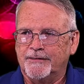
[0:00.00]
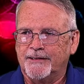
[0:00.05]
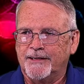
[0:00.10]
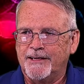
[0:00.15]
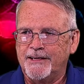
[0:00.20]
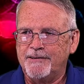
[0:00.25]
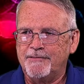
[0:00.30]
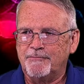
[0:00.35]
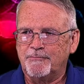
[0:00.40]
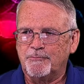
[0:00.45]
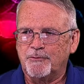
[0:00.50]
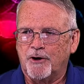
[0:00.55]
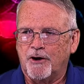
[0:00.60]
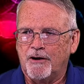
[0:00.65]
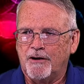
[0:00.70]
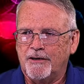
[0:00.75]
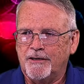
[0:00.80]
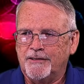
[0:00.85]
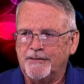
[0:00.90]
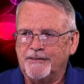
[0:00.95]
Hey
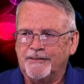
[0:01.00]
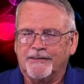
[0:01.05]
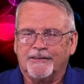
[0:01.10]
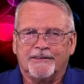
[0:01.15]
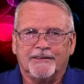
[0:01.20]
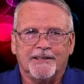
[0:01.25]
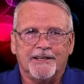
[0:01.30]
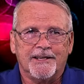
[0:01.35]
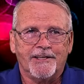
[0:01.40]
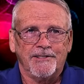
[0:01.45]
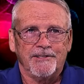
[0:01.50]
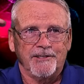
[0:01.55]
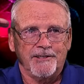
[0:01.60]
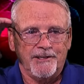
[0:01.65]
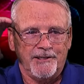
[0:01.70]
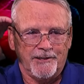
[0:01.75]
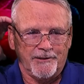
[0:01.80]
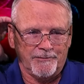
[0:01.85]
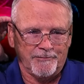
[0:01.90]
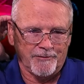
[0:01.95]
Ron, glad you're
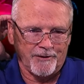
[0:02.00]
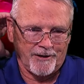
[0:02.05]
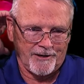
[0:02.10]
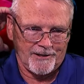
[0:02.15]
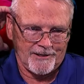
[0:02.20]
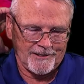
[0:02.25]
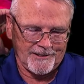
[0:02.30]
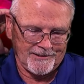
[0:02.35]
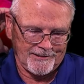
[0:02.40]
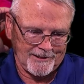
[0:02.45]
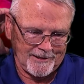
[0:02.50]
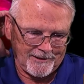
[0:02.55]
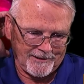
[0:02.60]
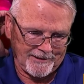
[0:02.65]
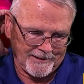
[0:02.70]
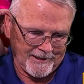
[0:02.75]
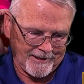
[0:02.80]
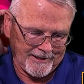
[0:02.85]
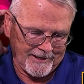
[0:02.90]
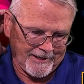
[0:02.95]
here. Ron is
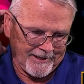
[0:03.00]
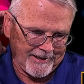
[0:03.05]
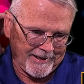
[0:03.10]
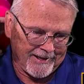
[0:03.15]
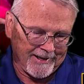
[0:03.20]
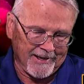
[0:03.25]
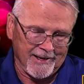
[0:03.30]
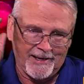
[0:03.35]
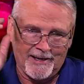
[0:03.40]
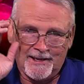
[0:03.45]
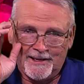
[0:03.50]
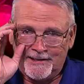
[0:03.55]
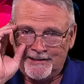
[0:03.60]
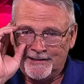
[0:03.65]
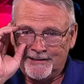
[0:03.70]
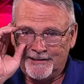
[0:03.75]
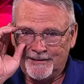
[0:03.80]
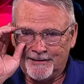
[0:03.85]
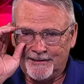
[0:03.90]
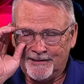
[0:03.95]
hold
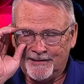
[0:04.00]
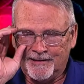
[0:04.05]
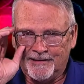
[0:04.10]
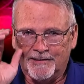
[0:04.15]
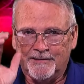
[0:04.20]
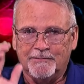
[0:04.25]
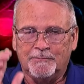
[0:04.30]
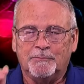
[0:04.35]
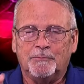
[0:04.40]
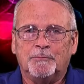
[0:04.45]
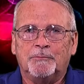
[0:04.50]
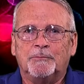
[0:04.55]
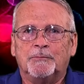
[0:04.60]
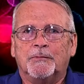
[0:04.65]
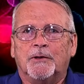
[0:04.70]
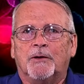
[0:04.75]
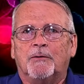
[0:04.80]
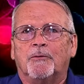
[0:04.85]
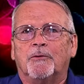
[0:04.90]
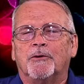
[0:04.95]

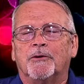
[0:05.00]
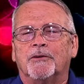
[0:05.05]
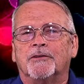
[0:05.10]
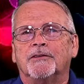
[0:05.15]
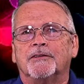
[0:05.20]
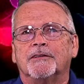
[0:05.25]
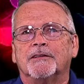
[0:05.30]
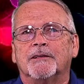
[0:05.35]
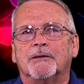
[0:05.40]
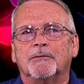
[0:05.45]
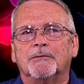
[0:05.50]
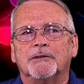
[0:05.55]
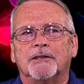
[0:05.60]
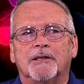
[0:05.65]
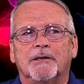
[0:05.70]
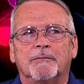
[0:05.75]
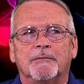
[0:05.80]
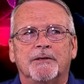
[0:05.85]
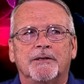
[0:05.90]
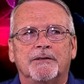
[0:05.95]
on, don't
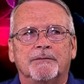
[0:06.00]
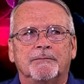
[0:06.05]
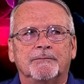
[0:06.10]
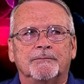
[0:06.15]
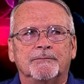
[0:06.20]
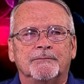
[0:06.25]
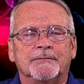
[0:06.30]
tell me.